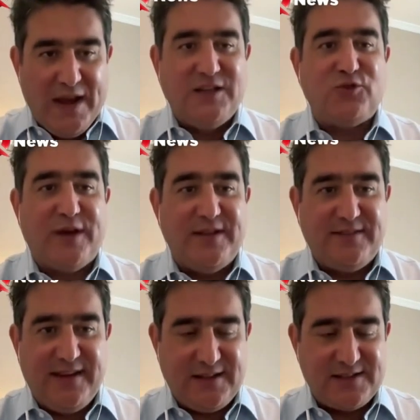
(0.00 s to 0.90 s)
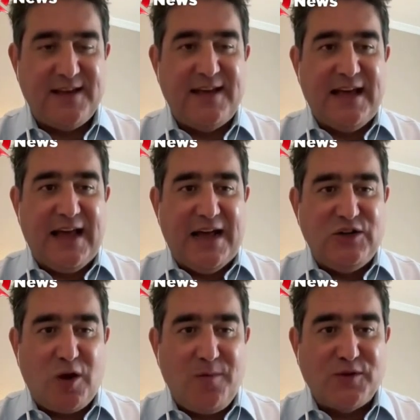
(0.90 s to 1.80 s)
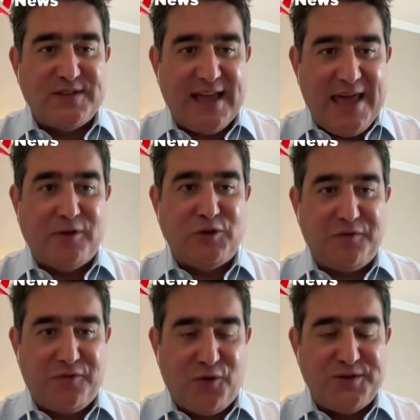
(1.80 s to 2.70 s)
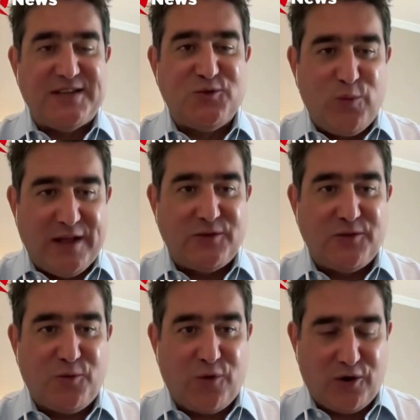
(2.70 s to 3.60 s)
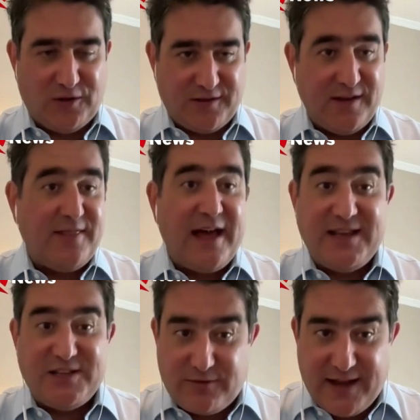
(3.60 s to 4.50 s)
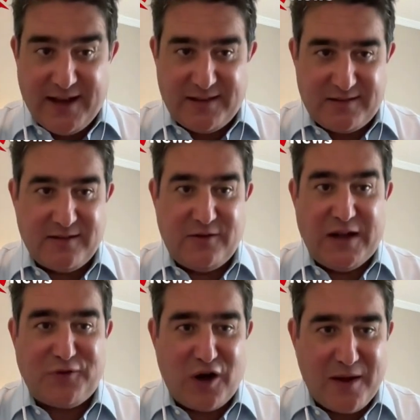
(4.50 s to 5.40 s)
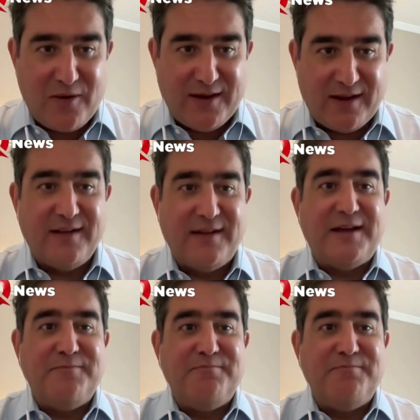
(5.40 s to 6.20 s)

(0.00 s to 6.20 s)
trade deals, and Trump was able to force his will to the world. That is great for America. But